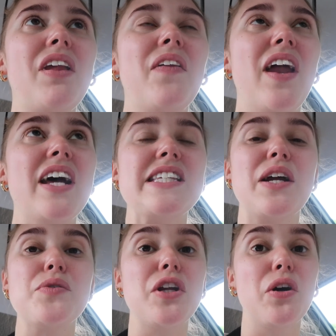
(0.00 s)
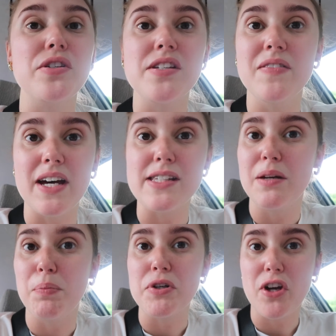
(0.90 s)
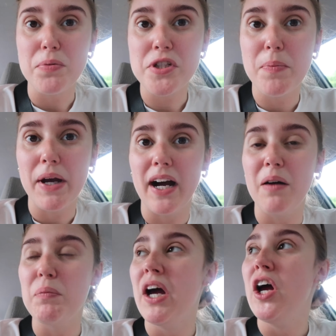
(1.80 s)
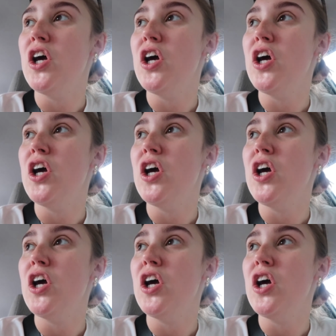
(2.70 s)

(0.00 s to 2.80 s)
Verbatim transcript: Then I said I was gonna go to CVS, I had a prescription to pick up.